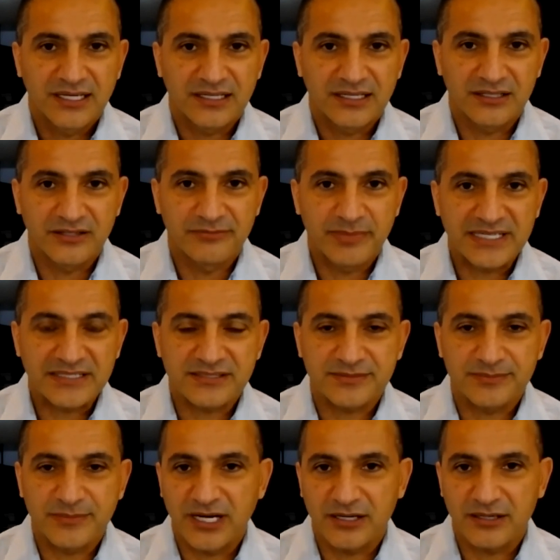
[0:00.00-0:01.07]
And a Love Bites
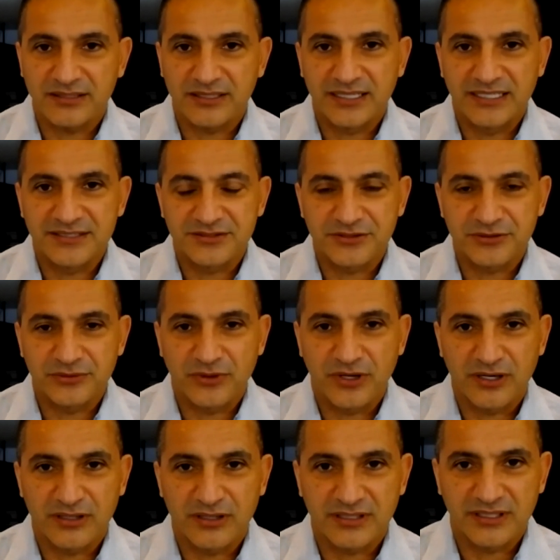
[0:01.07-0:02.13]
Smile, as you
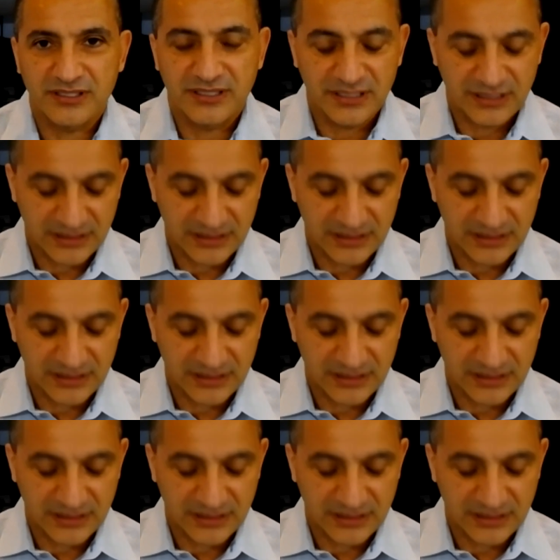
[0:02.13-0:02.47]
all